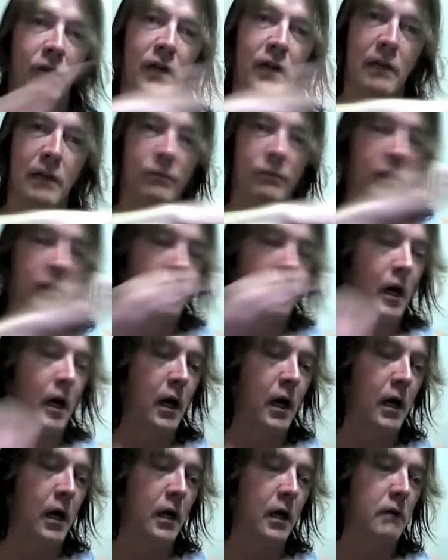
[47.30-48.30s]
covered it
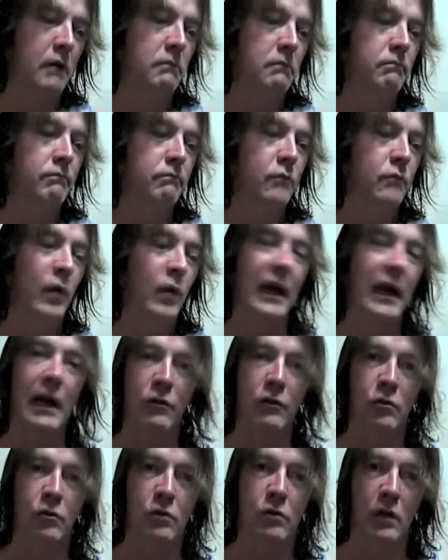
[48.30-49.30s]

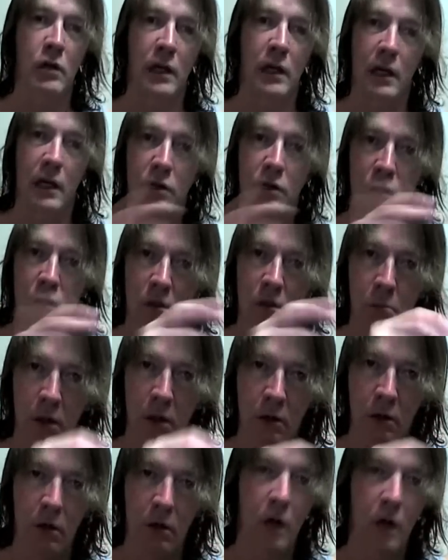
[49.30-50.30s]
when I got through cooking. I
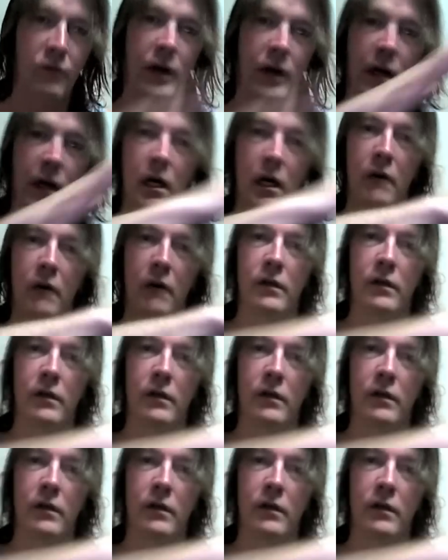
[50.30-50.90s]
turned the burner off and I